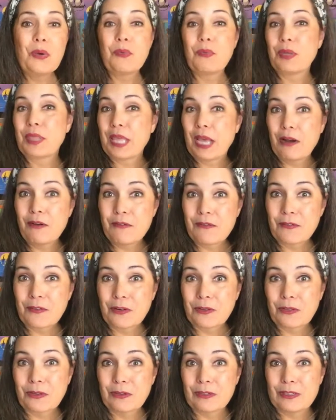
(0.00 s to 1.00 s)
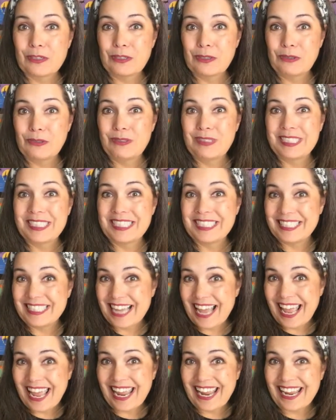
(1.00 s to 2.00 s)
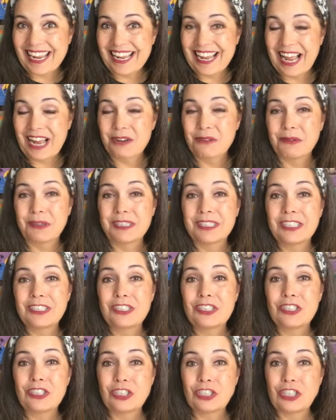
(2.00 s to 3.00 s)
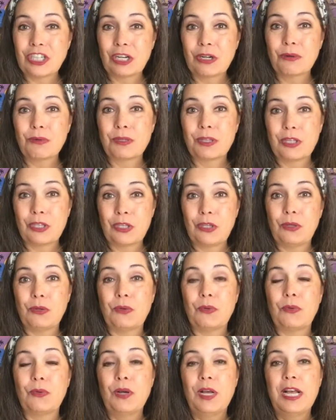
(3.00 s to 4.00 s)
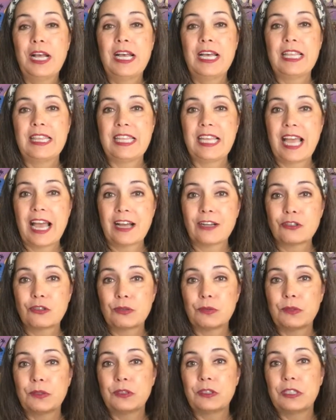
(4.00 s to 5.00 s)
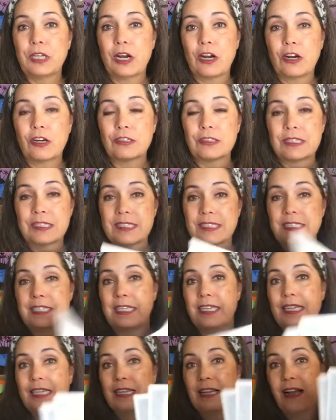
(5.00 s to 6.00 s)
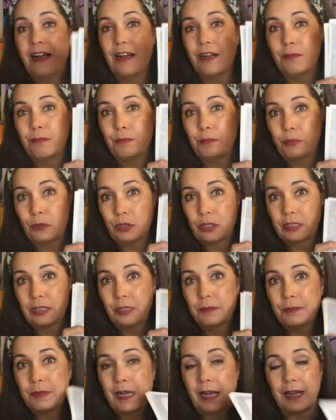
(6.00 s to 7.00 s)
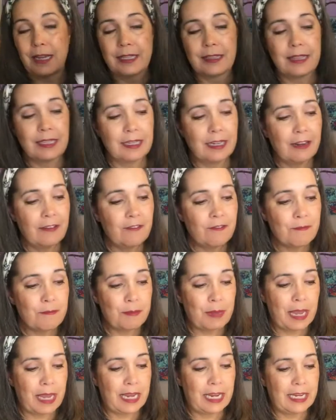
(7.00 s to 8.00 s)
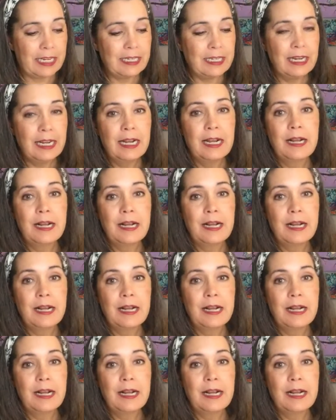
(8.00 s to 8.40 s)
without further ado, today I wanted to share with you the actual artsy um, book club guide that I've made